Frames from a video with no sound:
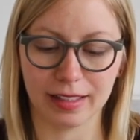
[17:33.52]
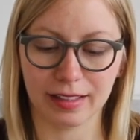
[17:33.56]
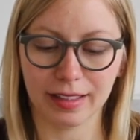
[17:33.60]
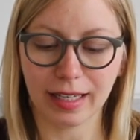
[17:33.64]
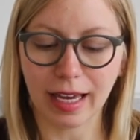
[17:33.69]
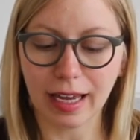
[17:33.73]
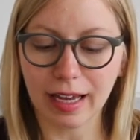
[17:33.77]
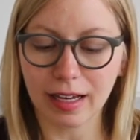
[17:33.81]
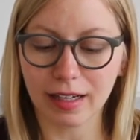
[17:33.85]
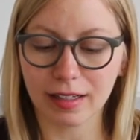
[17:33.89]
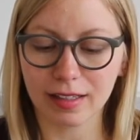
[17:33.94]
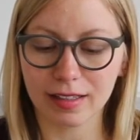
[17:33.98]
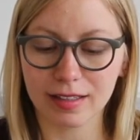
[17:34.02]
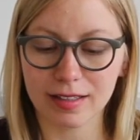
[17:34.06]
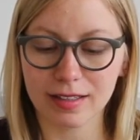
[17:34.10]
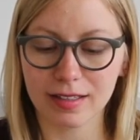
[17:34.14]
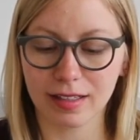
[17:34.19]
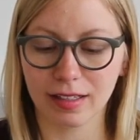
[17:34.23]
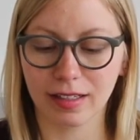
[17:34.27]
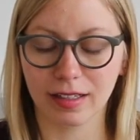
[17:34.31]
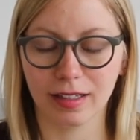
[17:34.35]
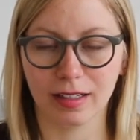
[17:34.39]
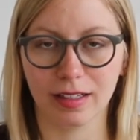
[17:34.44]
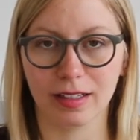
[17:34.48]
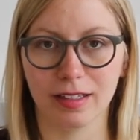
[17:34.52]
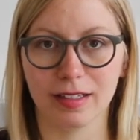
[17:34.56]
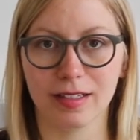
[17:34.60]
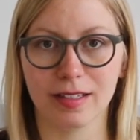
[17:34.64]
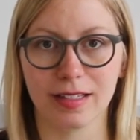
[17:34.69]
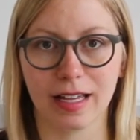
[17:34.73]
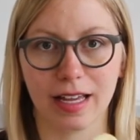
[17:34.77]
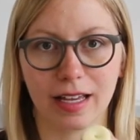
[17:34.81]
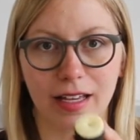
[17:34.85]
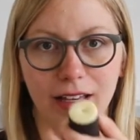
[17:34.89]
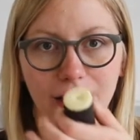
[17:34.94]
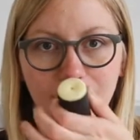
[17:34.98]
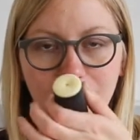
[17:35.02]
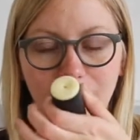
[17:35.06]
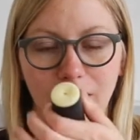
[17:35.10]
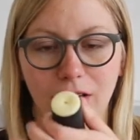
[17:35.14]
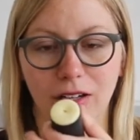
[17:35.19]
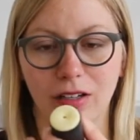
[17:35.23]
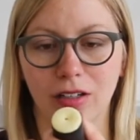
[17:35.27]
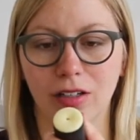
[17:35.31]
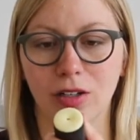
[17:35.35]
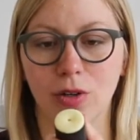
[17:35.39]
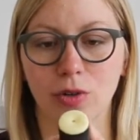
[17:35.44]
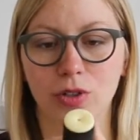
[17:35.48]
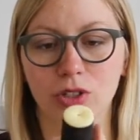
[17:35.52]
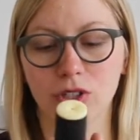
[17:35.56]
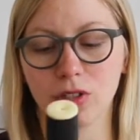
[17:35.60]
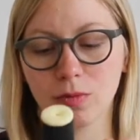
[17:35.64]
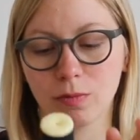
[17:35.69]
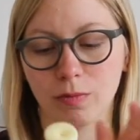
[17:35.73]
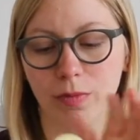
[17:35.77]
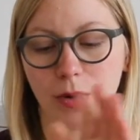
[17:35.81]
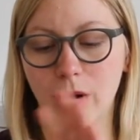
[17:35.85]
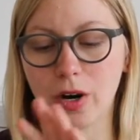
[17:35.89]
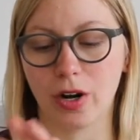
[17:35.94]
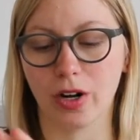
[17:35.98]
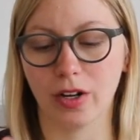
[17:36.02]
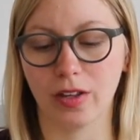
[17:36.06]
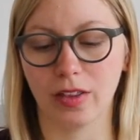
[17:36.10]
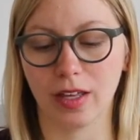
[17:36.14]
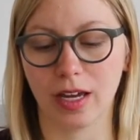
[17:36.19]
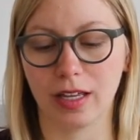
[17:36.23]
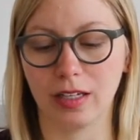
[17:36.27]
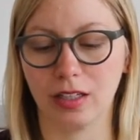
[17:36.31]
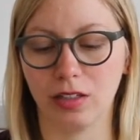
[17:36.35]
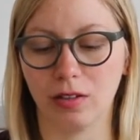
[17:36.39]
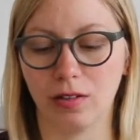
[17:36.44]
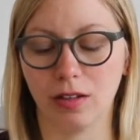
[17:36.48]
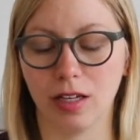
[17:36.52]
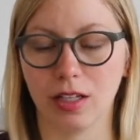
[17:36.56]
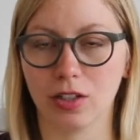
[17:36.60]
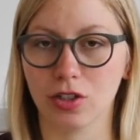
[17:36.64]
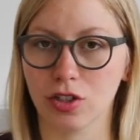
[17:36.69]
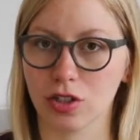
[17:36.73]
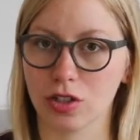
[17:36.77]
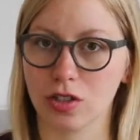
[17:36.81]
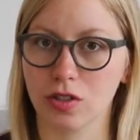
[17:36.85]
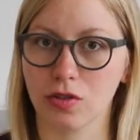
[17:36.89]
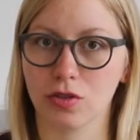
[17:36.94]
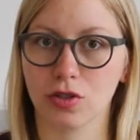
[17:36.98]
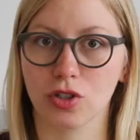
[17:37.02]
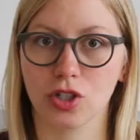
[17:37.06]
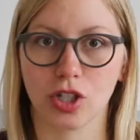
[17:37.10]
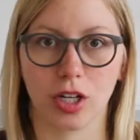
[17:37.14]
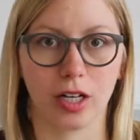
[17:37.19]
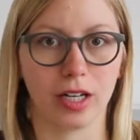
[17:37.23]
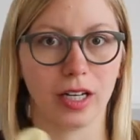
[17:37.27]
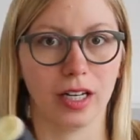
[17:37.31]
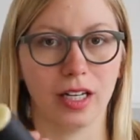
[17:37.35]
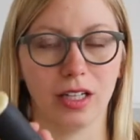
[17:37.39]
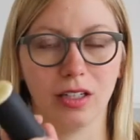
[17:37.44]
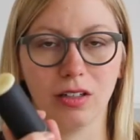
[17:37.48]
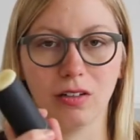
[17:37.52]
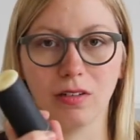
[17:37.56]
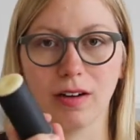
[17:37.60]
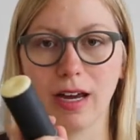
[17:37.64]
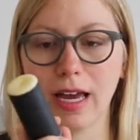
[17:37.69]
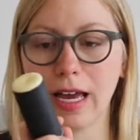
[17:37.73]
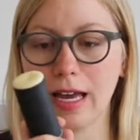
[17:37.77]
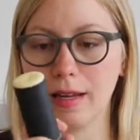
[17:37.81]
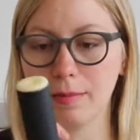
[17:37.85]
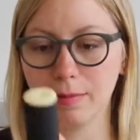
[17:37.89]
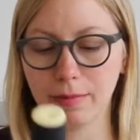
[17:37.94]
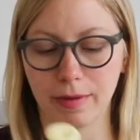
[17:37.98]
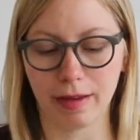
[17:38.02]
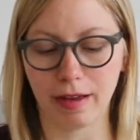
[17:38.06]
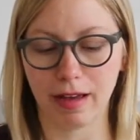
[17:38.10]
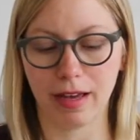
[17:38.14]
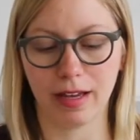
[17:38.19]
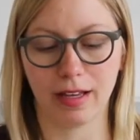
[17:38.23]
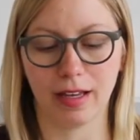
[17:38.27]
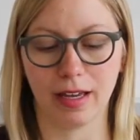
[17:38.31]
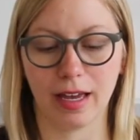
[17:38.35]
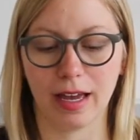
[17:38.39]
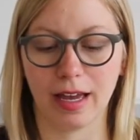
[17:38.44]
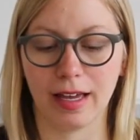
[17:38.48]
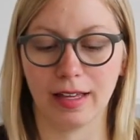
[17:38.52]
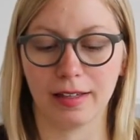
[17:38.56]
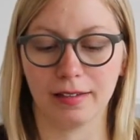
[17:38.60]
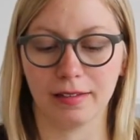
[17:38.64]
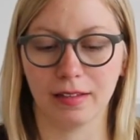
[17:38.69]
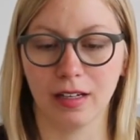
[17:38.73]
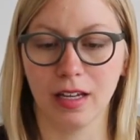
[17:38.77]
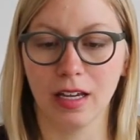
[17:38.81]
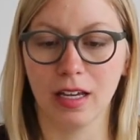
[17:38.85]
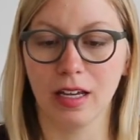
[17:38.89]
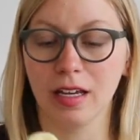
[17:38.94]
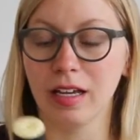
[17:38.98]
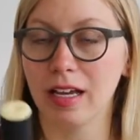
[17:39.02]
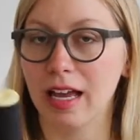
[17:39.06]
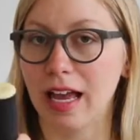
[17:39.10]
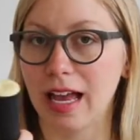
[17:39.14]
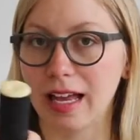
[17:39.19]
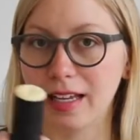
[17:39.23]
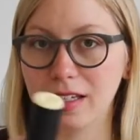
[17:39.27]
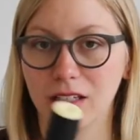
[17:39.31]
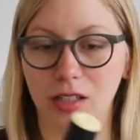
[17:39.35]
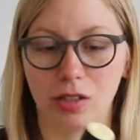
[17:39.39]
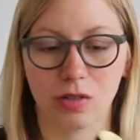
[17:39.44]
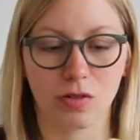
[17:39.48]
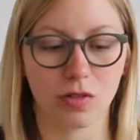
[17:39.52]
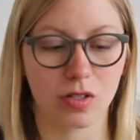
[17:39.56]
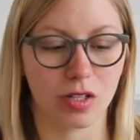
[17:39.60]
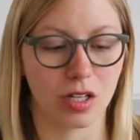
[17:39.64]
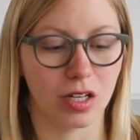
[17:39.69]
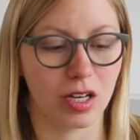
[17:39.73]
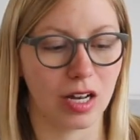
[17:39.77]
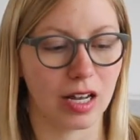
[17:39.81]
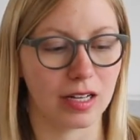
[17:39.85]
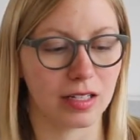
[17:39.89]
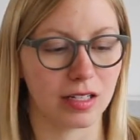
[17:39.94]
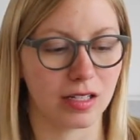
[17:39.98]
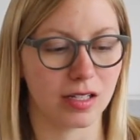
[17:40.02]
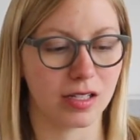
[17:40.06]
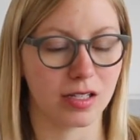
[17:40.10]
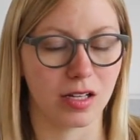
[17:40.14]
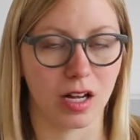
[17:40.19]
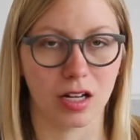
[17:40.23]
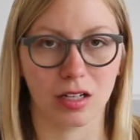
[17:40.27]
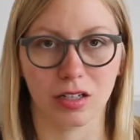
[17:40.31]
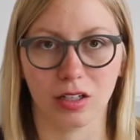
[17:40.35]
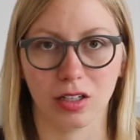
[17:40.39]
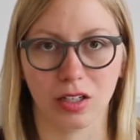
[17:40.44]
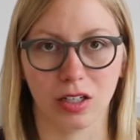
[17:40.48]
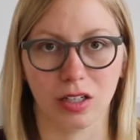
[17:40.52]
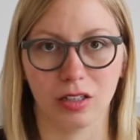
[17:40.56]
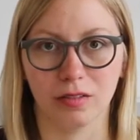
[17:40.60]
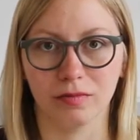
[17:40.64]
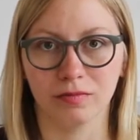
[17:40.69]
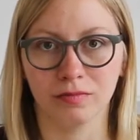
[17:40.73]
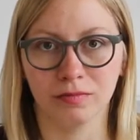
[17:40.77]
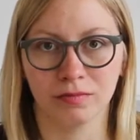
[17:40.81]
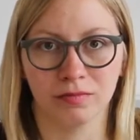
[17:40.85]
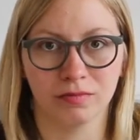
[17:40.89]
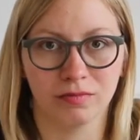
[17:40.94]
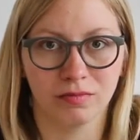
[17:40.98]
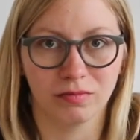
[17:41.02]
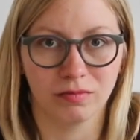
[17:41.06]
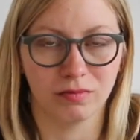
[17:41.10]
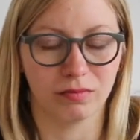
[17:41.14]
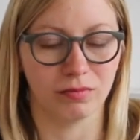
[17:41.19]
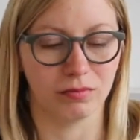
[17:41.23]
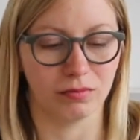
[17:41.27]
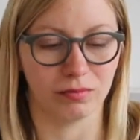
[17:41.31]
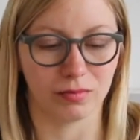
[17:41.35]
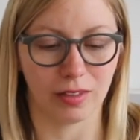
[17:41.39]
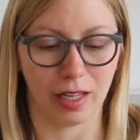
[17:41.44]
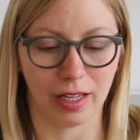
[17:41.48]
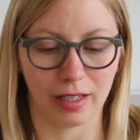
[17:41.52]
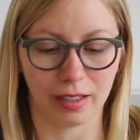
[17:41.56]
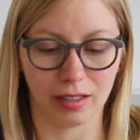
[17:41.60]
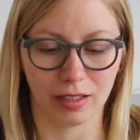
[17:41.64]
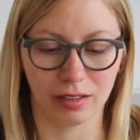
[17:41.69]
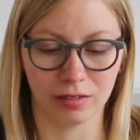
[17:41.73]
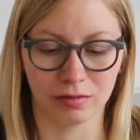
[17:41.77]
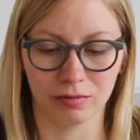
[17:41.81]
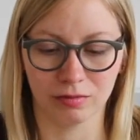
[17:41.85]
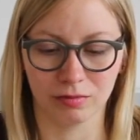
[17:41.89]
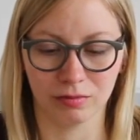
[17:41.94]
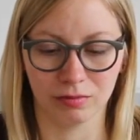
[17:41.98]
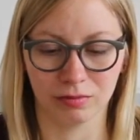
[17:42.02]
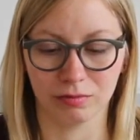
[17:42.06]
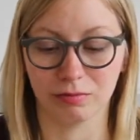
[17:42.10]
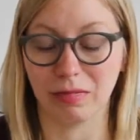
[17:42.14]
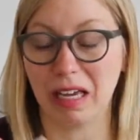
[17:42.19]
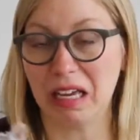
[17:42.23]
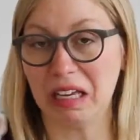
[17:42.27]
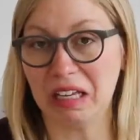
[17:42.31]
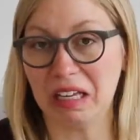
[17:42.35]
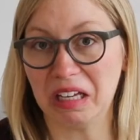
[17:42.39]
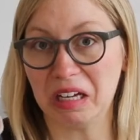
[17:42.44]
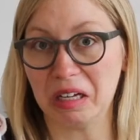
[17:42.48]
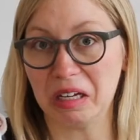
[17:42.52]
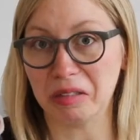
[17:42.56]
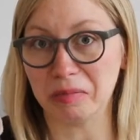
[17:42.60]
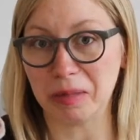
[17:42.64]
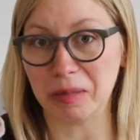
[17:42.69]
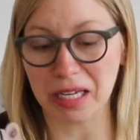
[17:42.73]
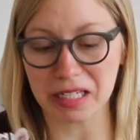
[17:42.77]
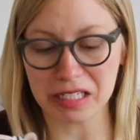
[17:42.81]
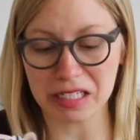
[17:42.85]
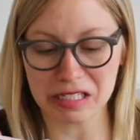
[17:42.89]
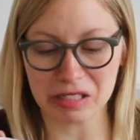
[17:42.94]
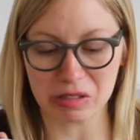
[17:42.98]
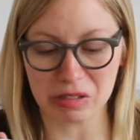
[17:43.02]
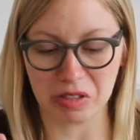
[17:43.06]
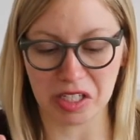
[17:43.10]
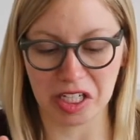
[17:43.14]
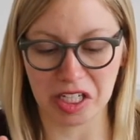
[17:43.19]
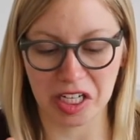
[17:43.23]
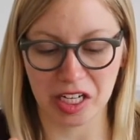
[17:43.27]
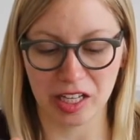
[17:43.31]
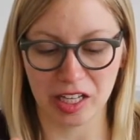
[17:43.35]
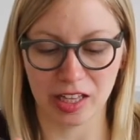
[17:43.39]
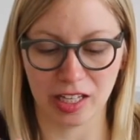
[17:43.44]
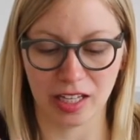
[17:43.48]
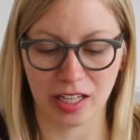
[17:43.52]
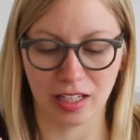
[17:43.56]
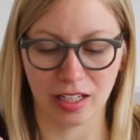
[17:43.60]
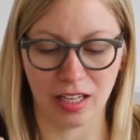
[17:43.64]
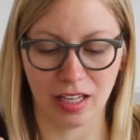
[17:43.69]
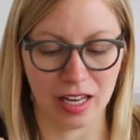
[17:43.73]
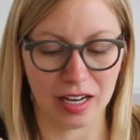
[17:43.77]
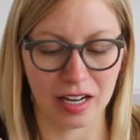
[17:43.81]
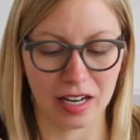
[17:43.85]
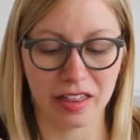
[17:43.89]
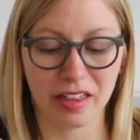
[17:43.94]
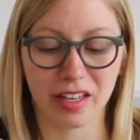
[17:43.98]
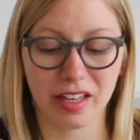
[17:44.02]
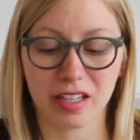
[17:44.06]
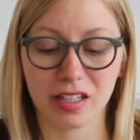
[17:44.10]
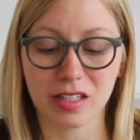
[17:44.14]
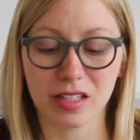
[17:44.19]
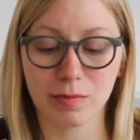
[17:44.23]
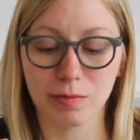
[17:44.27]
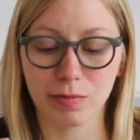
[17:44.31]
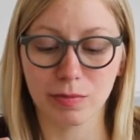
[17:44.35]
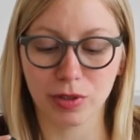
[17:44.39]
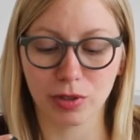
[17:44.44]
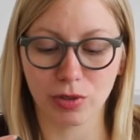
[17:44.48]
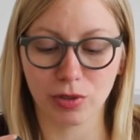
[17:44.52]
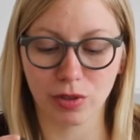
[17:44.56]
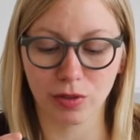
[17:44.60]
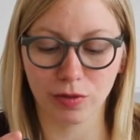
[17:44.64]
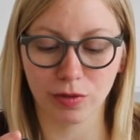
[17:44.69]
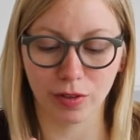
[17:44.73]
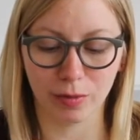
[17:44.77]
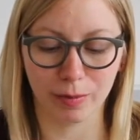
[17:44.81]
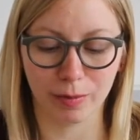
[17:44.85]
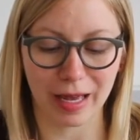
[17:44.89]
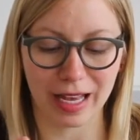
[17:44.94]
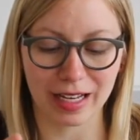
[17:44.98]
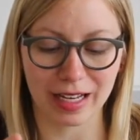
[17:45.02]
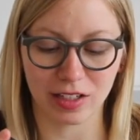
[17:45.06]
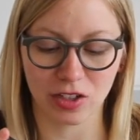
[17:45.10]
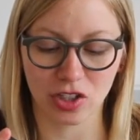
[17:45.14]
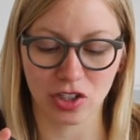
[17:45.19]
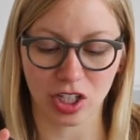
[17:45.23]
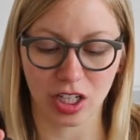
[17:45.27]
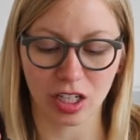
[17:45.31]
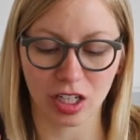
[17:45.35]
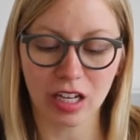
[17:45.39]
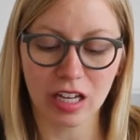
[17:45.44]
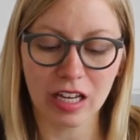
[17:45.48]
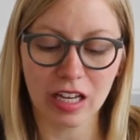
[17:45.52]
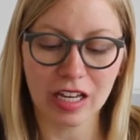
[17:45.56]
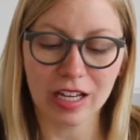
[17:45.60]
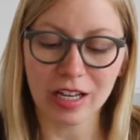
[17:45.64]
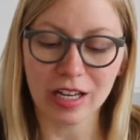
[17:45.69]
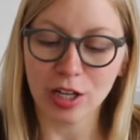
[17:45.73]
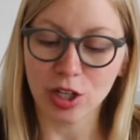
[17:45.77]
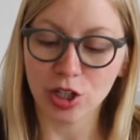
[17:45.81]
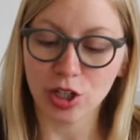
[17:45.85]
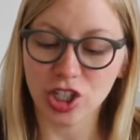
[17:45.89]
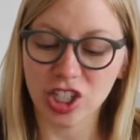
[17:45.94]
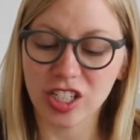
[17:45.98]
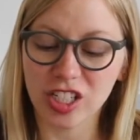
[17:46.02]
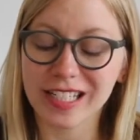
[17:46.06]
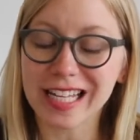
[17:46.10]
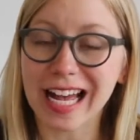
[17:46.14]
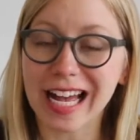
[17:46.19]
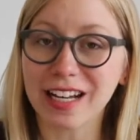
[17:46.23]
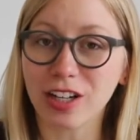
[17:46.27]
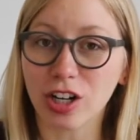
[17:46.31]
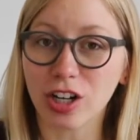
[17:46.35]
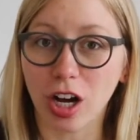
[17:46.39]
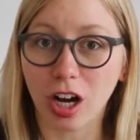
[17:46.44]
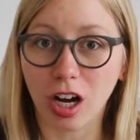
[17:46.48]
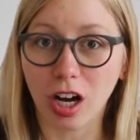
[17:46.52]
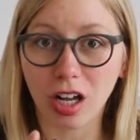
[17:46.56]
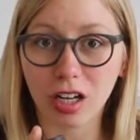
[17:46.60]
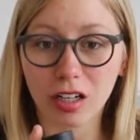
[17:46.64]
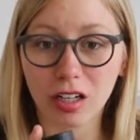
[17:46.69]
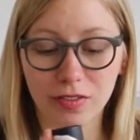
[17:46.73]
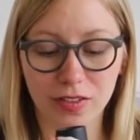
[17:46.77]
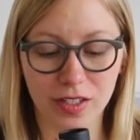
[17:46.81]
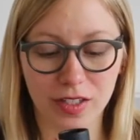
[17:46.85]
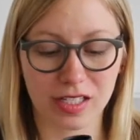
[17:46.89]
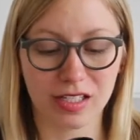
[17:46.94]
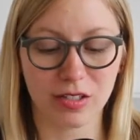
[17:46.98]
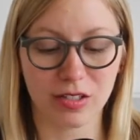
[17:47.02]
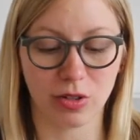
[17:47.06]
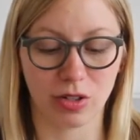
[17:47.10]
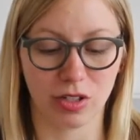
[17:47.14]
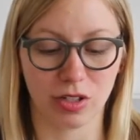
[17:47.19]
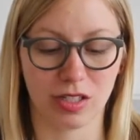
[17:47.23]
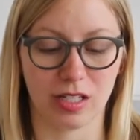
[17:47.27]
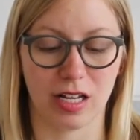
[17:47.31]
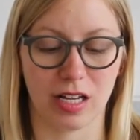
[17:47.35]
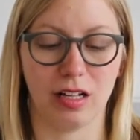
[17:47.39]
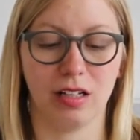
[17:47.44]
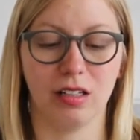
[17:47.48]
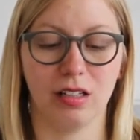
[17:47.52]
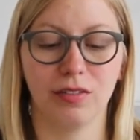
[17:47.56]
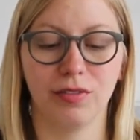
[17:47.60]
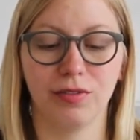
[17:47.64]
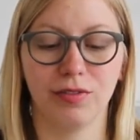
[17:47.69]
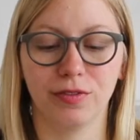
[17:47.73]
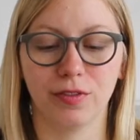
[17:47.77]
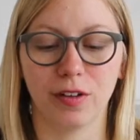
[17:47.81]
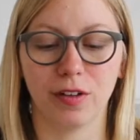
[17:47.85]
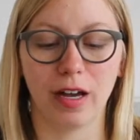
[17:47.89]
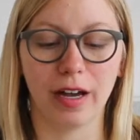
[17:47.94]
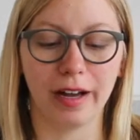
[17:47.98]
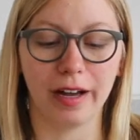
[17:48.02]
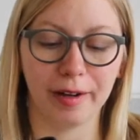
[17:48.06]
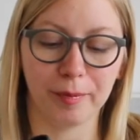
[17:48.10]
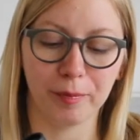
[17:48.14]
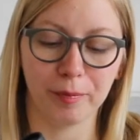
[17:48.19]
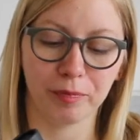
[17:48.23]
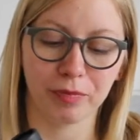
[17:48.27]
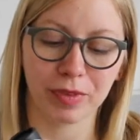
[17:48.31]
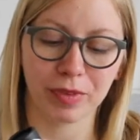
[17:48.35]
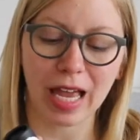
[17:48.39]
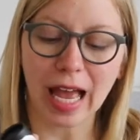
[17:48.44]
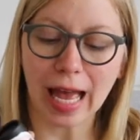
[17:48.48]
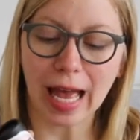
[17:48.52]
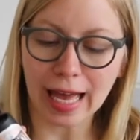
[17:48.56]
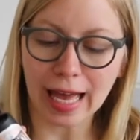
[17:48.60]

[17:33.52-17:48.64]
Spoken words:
yeah, it's like a lotion bar that you can just chuck in your handbag and use it, and it's not gonna like make a mess or anything. And I think it's beautiful packaging. She designed all of this herself, and